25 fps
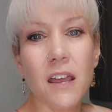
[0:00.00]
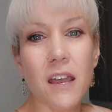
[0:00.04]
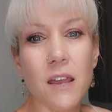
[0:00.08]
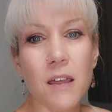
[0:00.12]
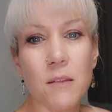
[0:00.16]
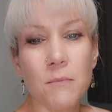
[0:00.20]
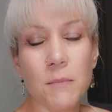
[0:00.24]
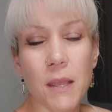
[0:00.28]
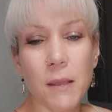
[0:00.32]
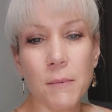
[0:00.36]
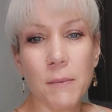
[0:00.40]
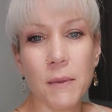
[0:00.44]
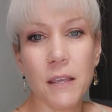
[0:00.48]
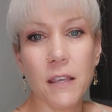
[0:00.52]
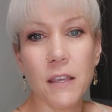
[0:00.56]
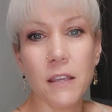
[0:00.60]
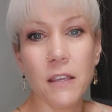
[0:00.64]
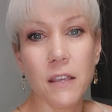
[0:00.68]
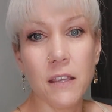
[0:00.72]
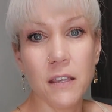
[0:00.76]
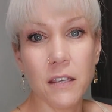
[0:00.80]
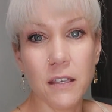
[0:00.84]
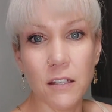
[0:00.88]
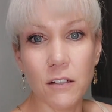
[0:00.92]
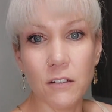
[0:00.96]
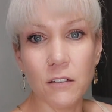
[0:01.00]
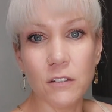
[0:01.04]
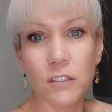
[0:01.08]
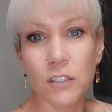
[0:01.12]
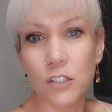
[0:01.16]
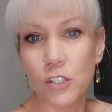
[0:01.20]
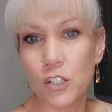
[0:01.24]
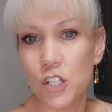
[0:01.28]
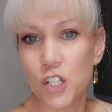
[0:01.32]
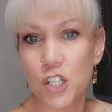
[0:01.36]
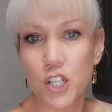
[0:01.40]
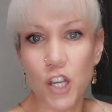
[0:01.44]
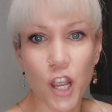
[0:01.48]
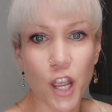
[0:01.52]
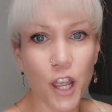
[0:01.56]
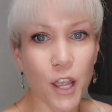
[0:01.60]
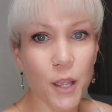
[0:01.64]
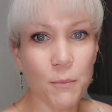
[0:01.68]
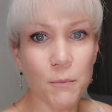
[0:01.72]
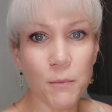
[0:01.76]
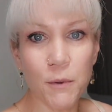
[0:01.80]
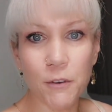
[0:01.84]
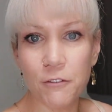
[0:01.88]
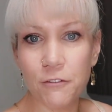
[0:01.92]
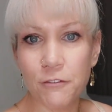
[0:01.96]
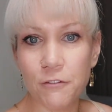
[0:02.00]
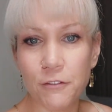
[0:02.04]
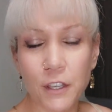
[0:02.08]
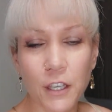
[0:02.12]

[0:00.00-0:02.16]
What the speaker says: and maybe guilt, shame,